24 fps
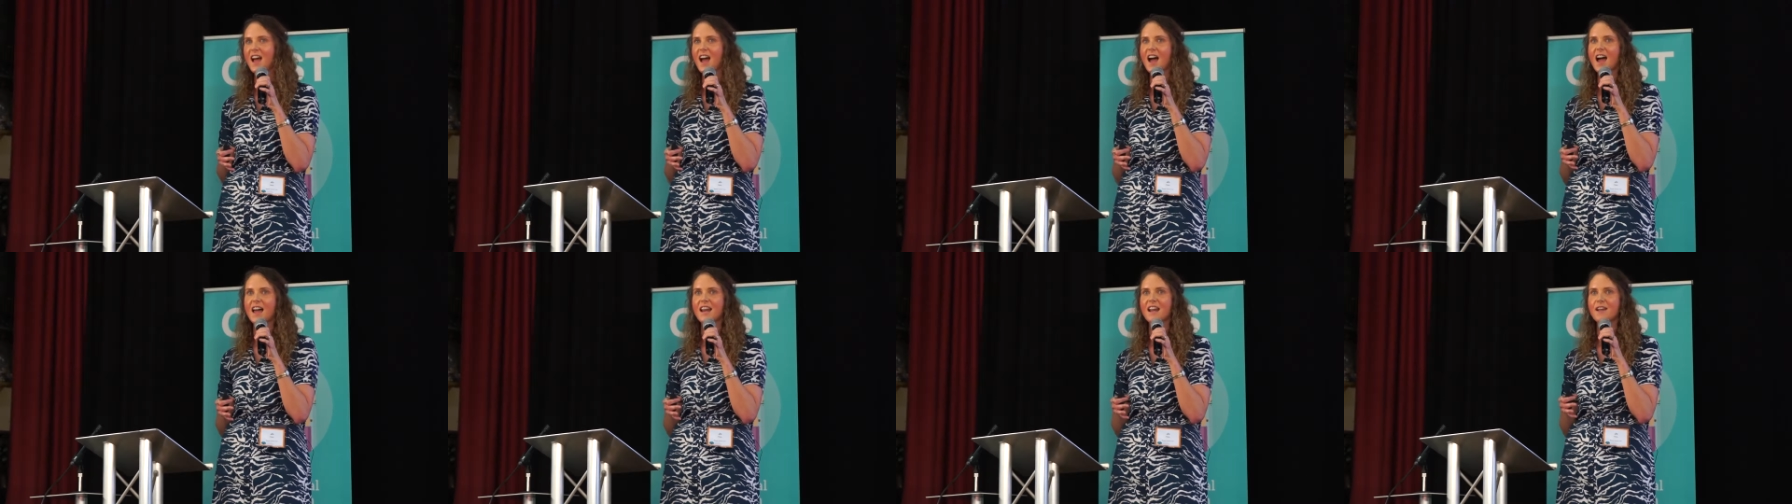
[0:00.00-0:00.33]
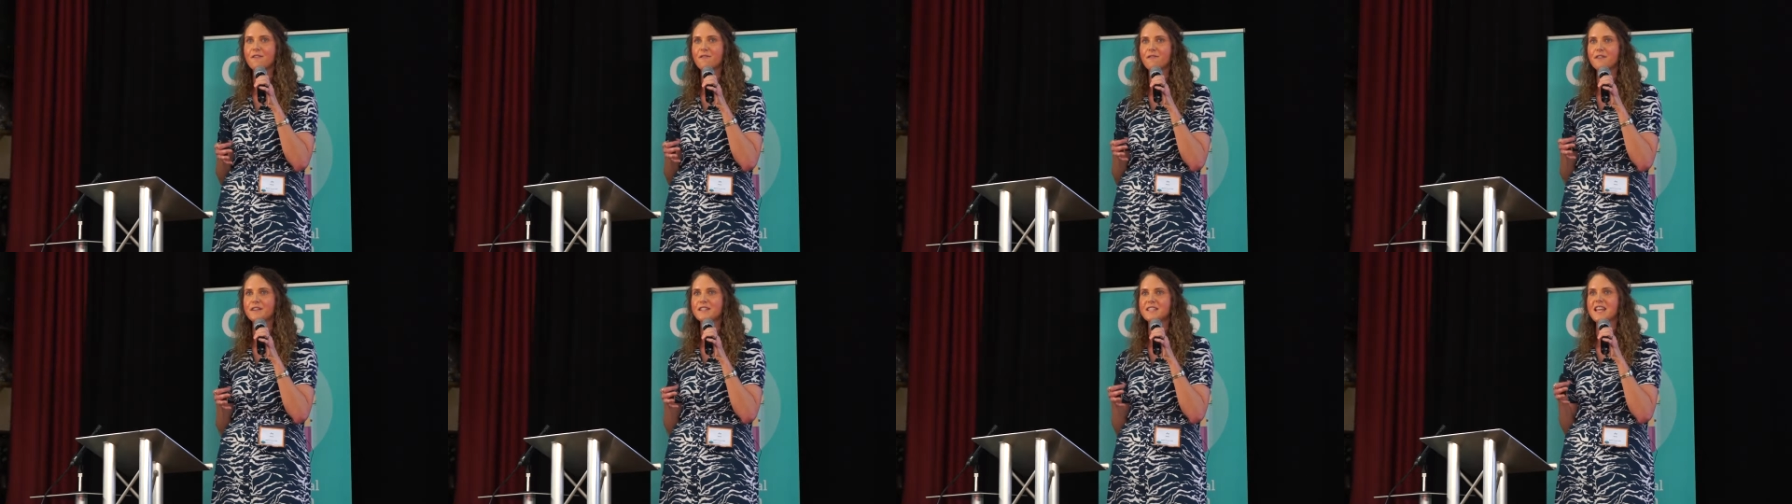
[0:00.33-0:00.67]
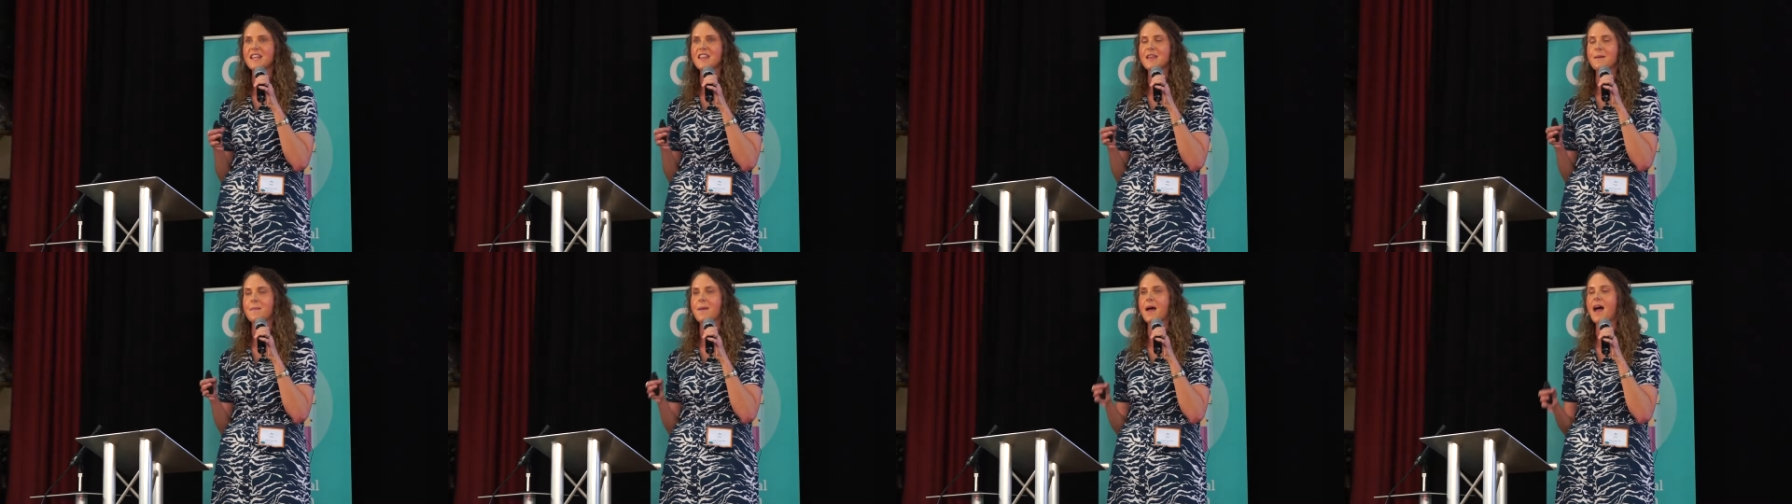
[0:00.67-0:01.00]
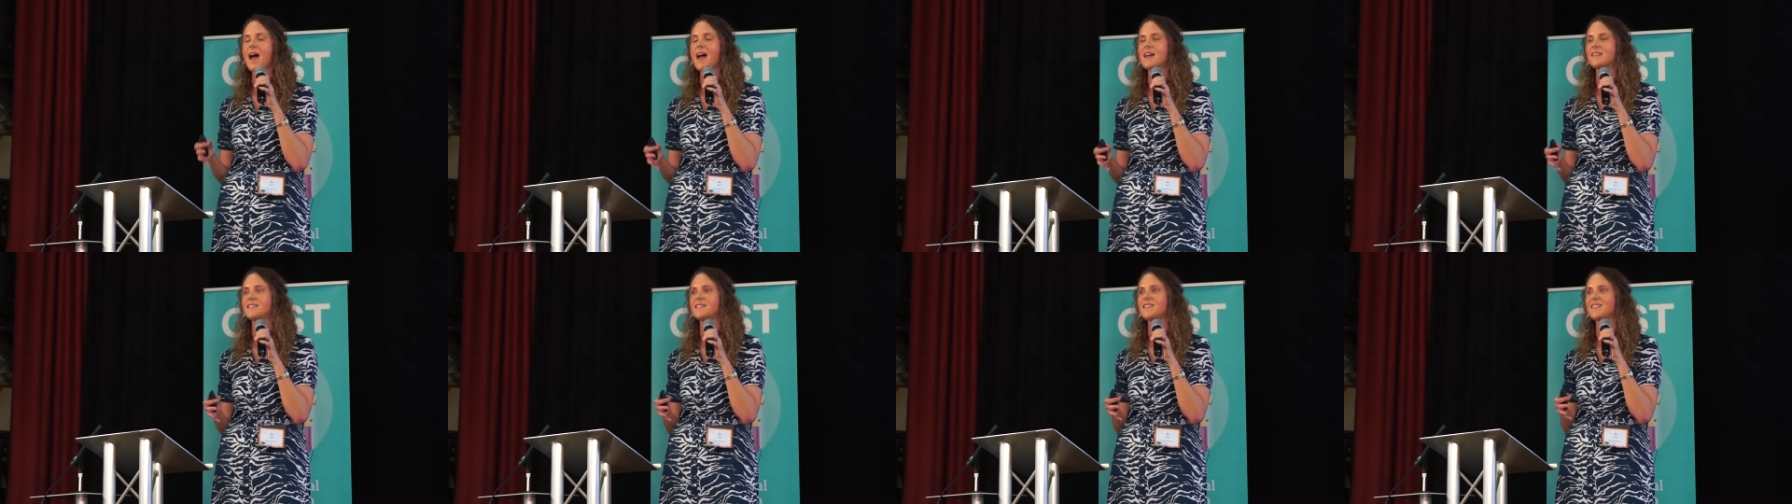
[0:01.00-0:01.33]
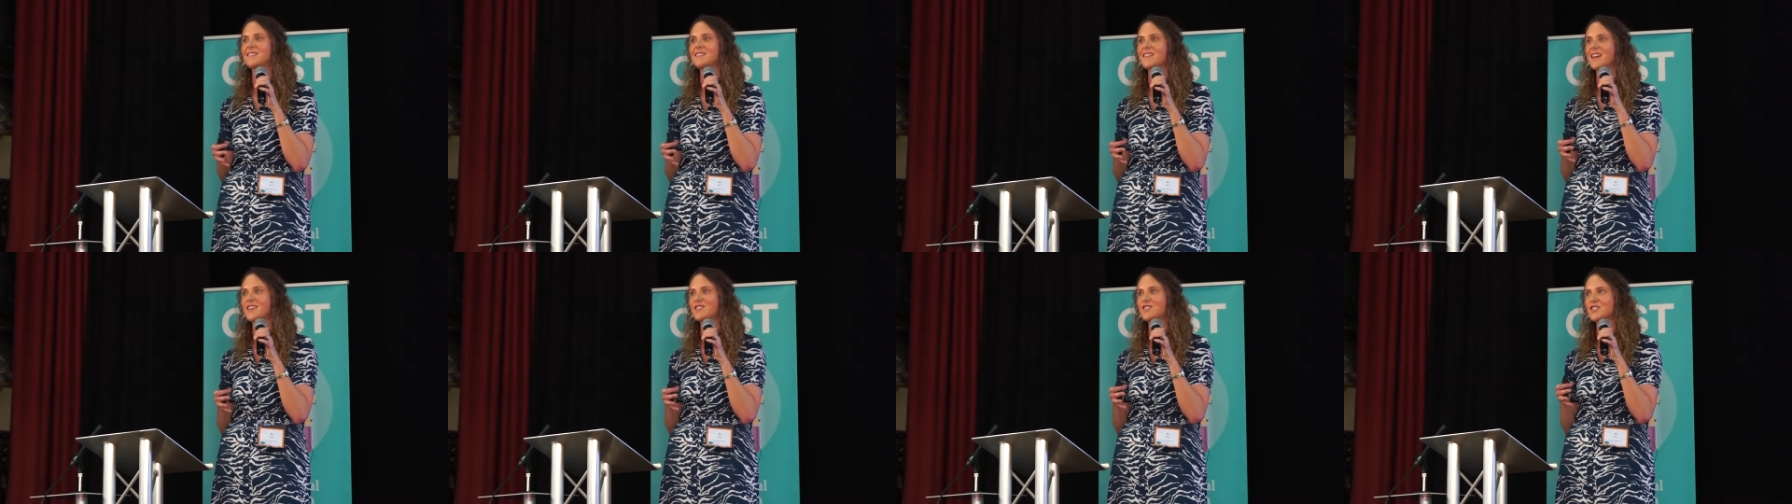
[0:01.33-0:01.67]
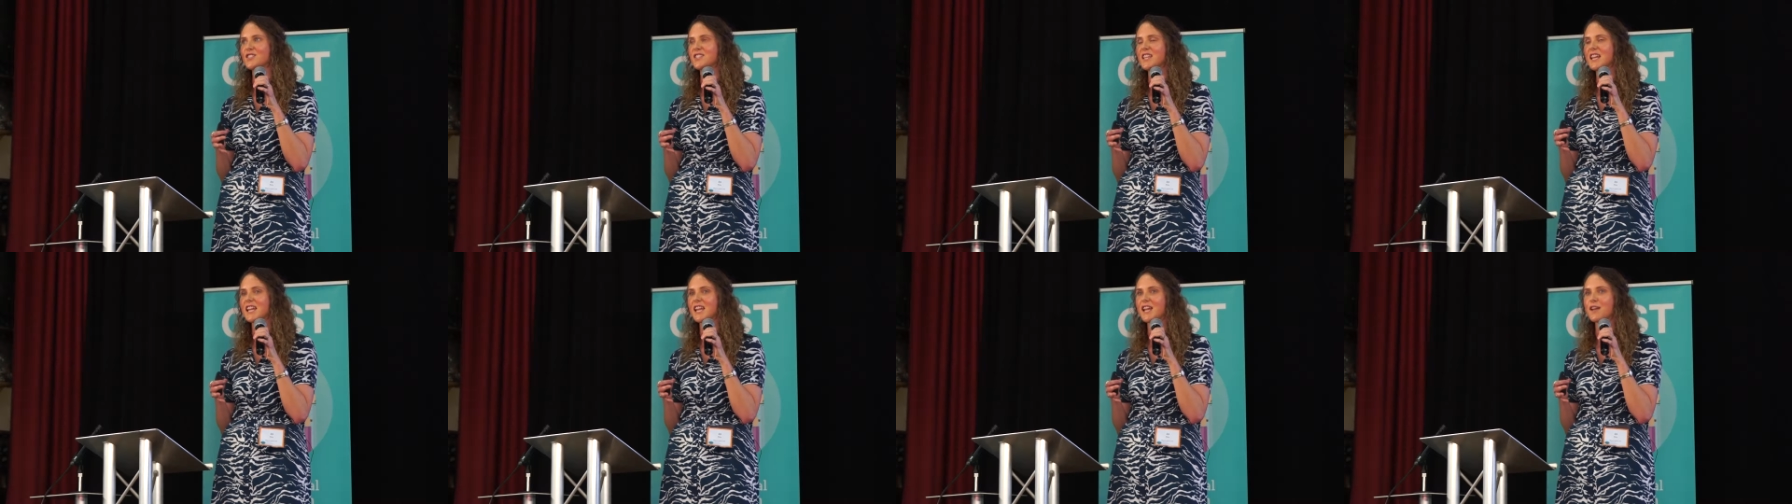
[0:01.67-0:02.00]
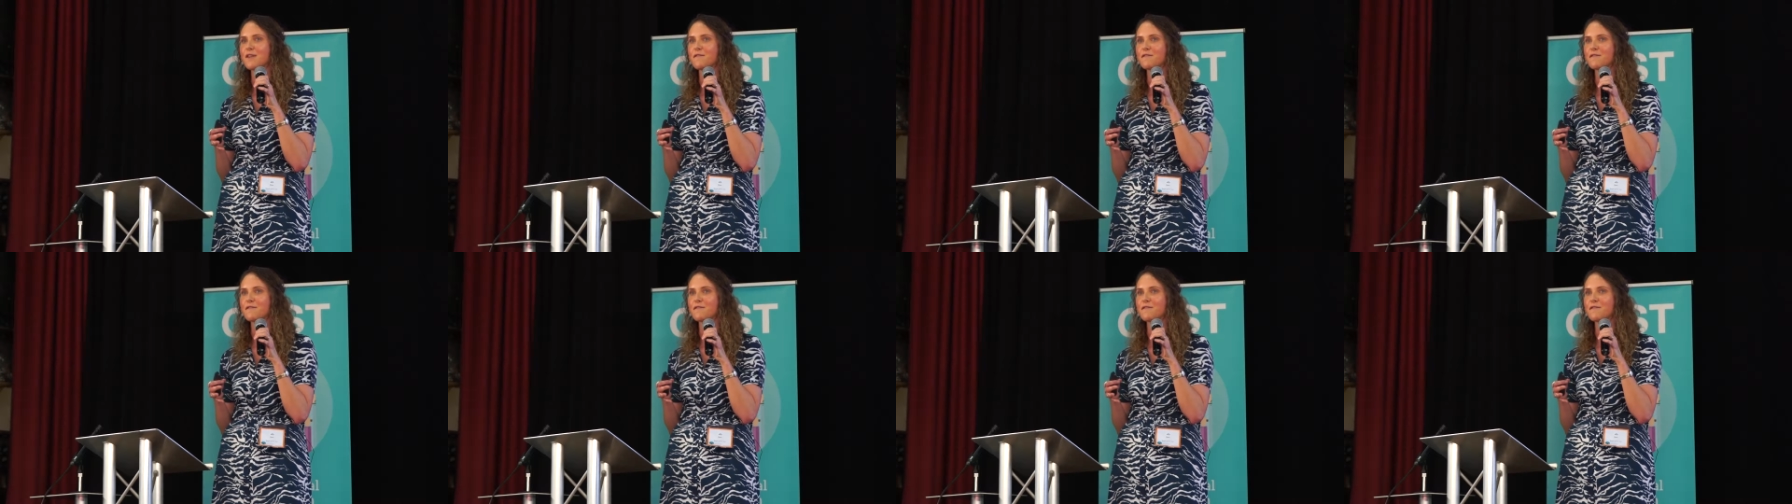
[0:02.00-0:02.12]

And every day that passes, I just think